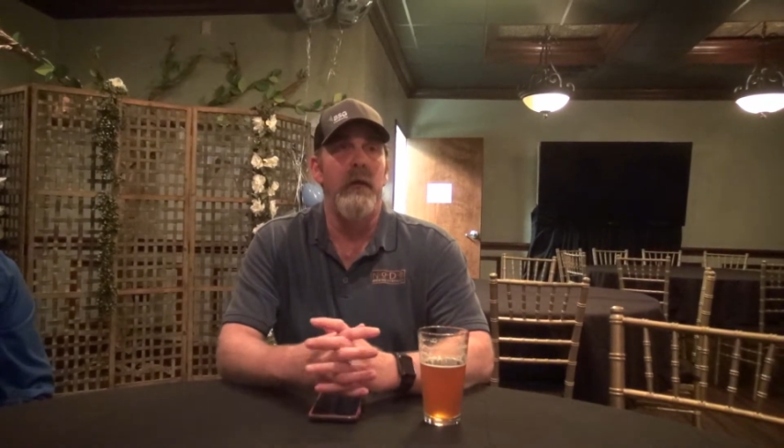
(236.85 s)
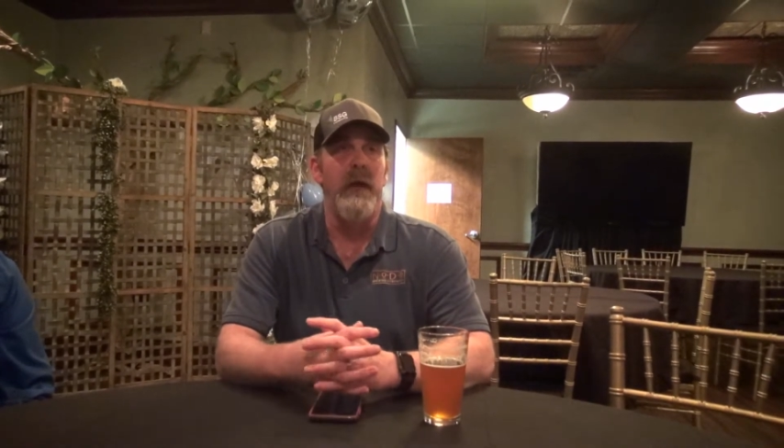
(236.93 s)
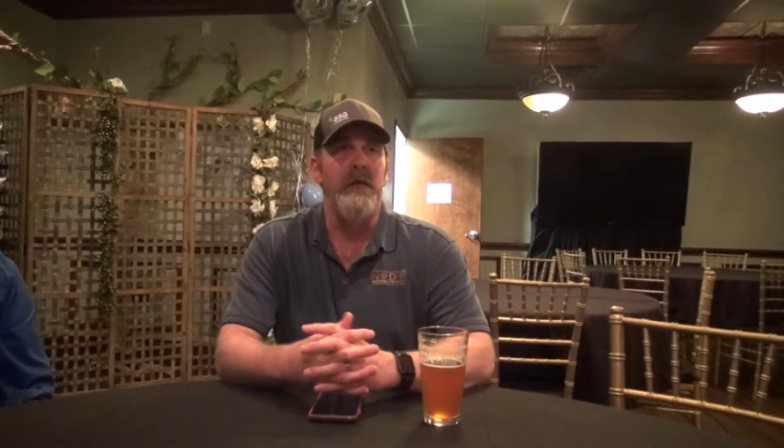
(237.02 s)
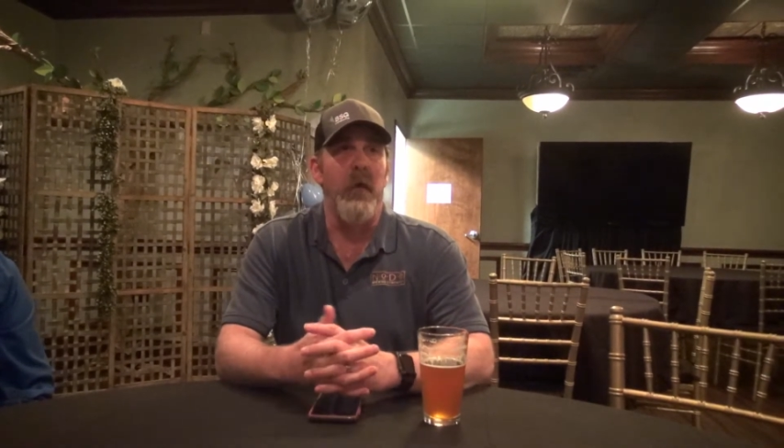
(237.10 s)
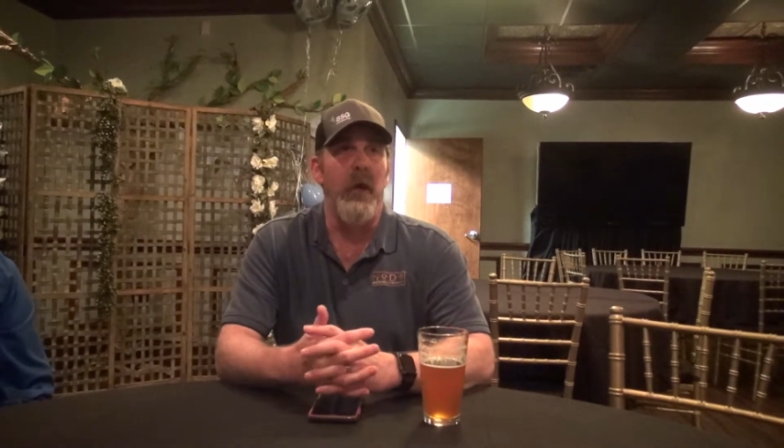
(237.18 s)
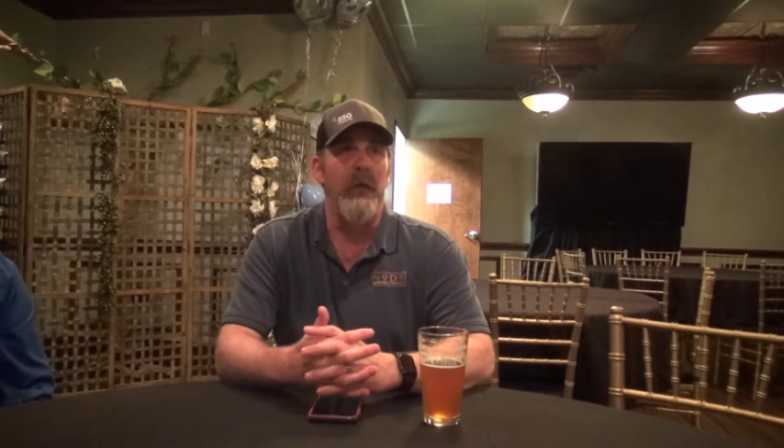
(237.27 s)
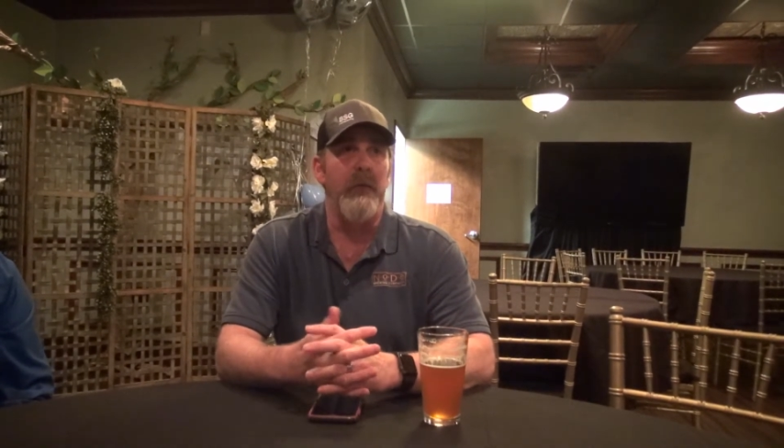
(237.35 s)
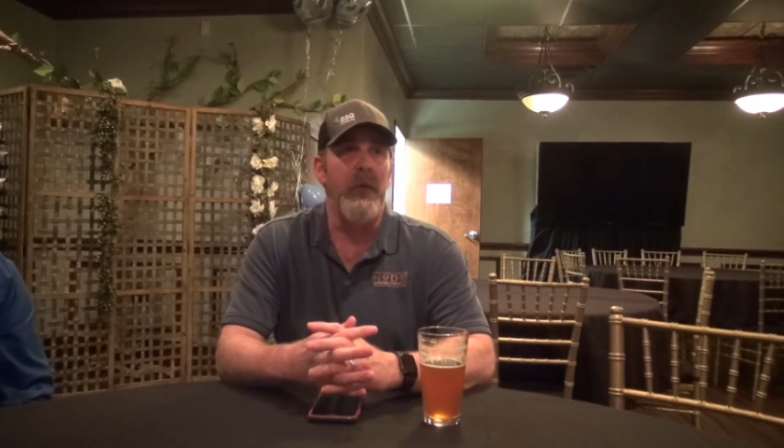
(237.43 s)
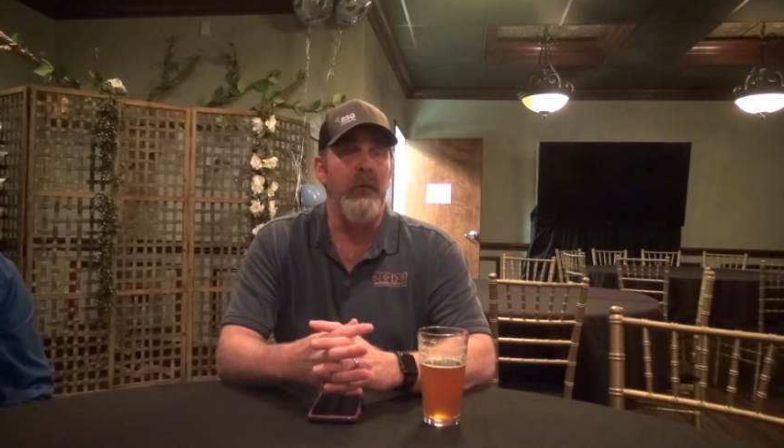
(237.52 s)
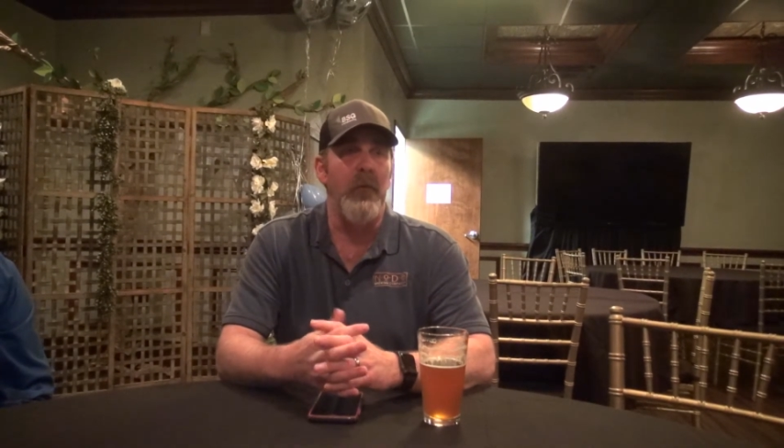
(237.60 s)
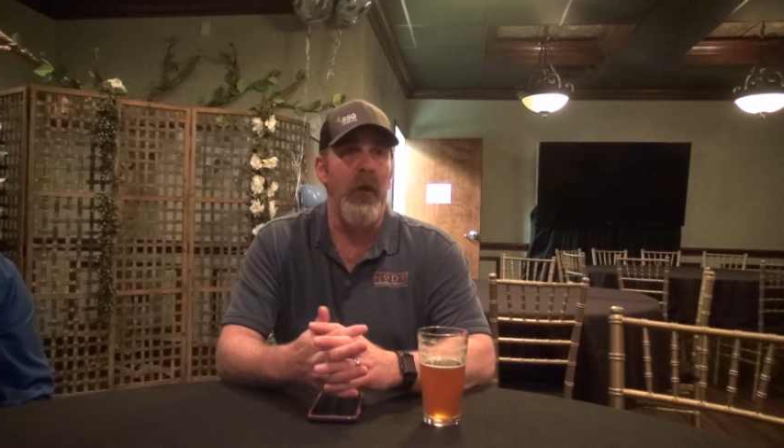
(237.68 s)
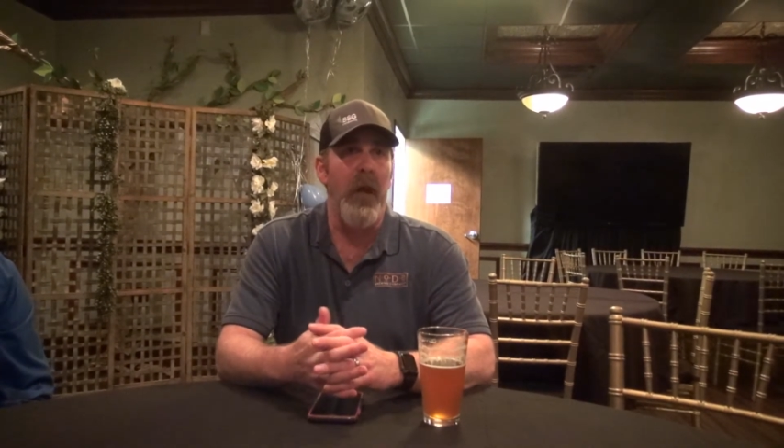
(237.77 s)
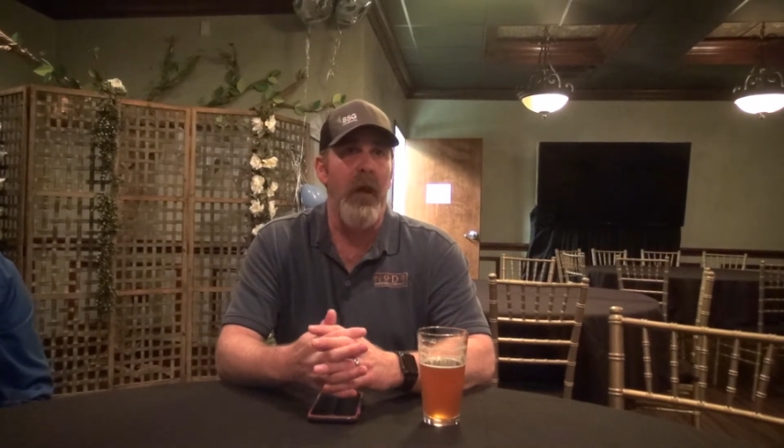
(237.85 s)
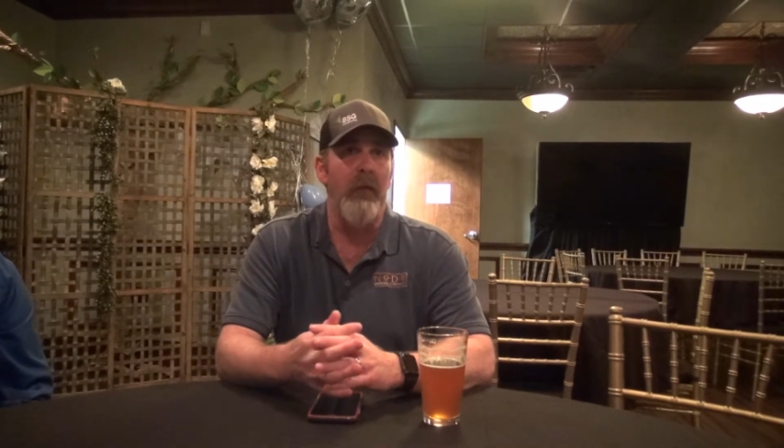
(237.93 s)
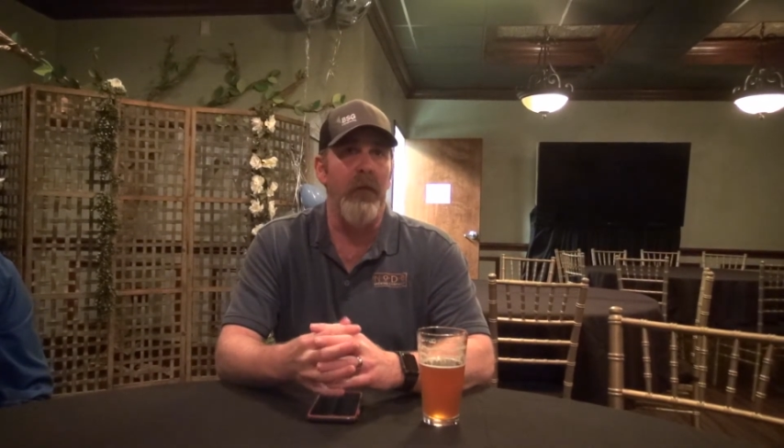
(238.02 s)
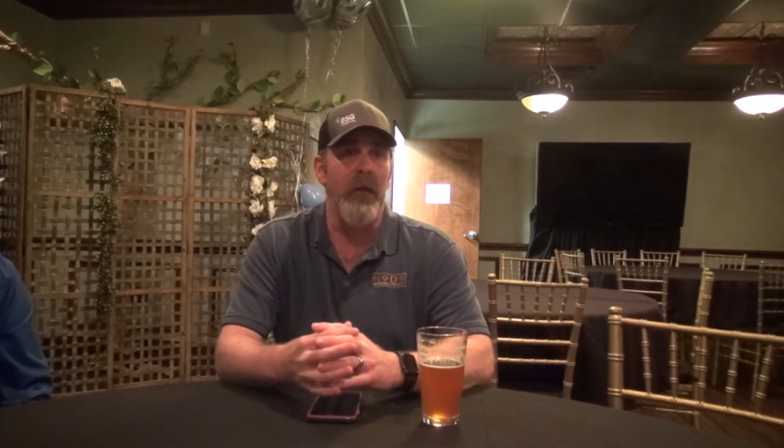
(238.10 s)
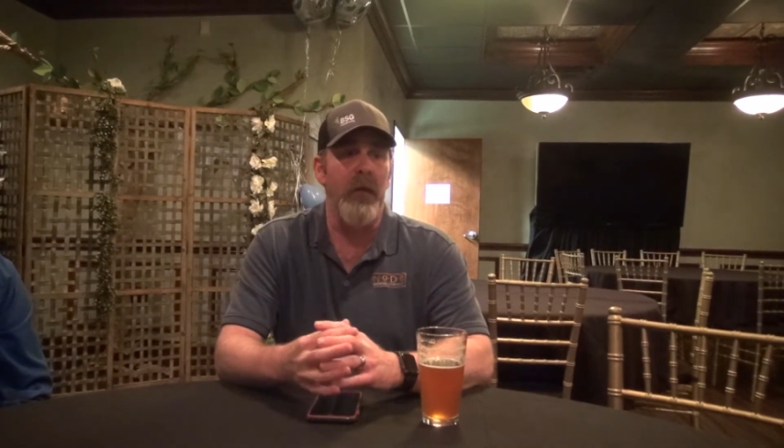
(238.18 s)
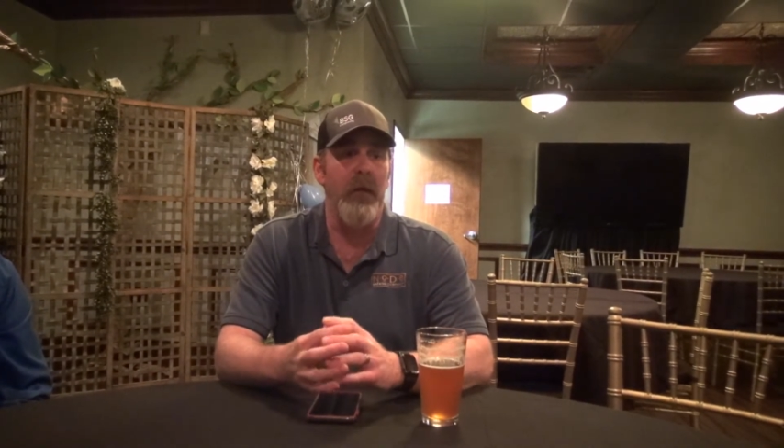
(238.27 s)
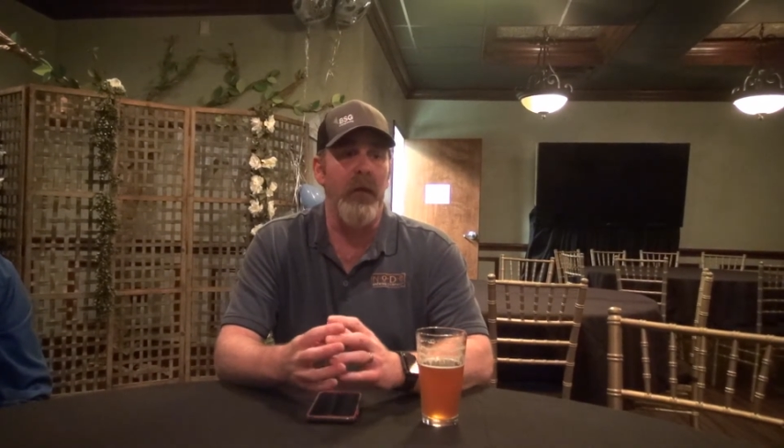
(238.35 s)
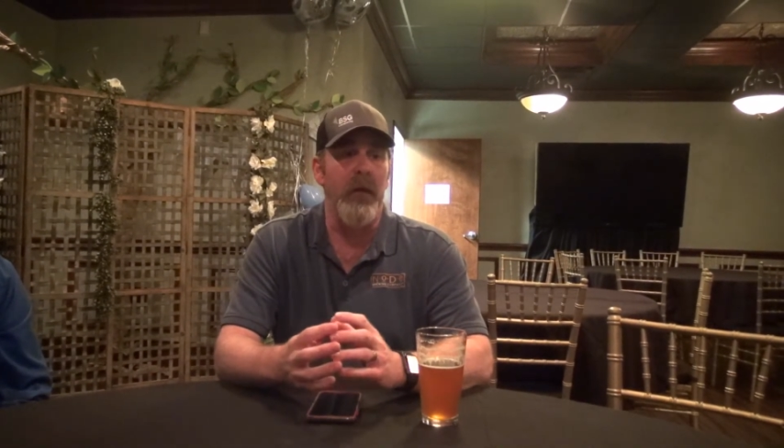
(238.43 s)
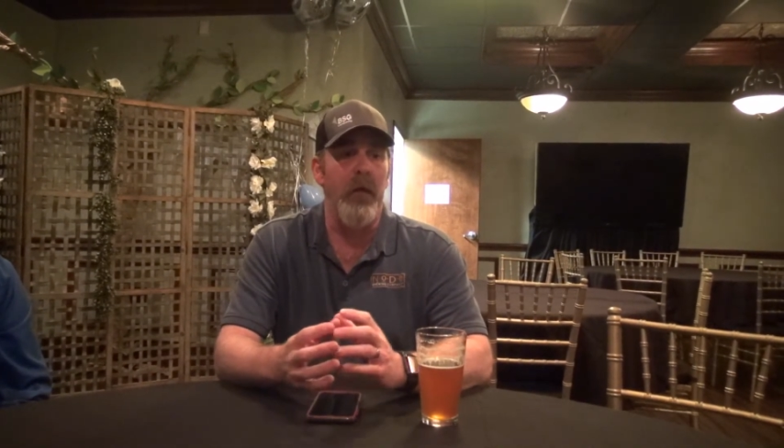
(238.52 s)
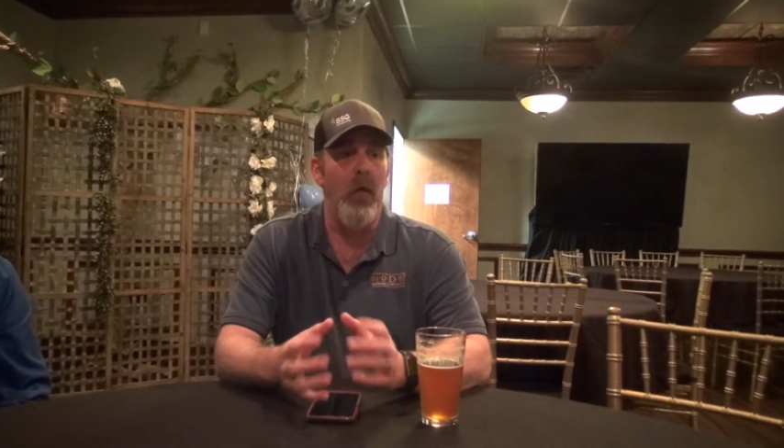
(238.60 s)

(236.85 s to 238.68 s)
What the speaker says: That's why if you have an